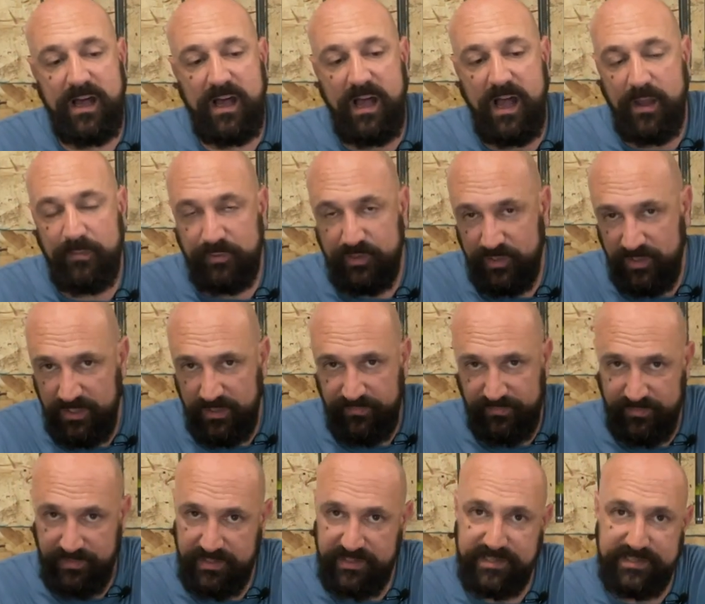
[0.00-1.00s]
I'm good enough
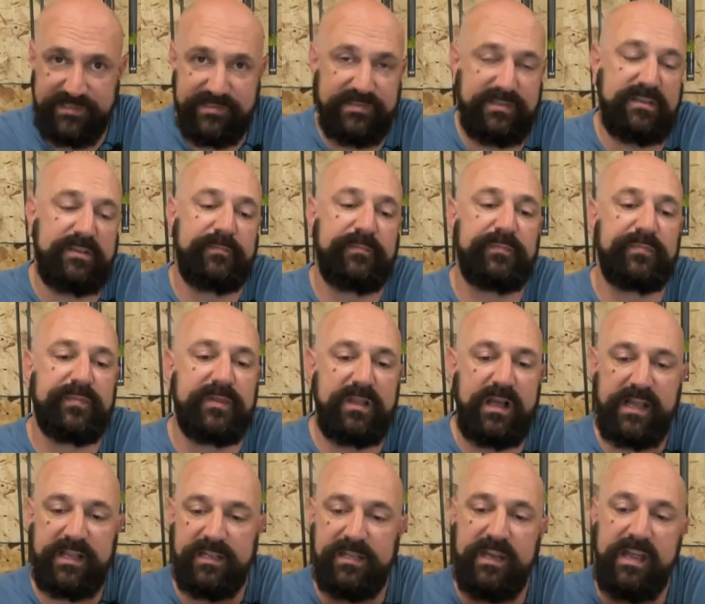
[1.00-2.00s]
for this.
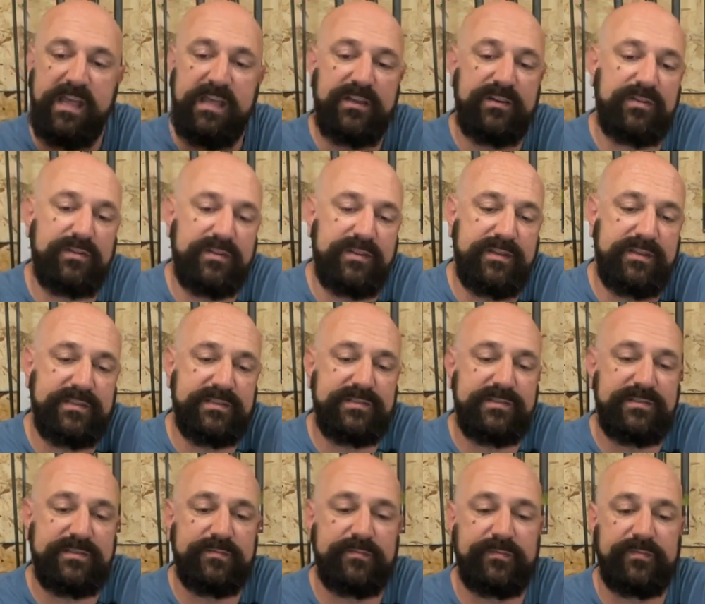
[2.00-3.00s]
I can handle
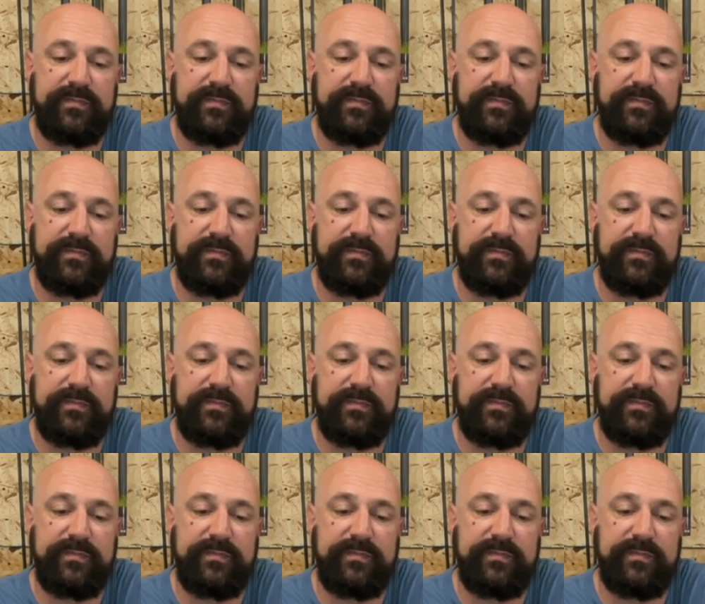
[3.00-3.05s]
this.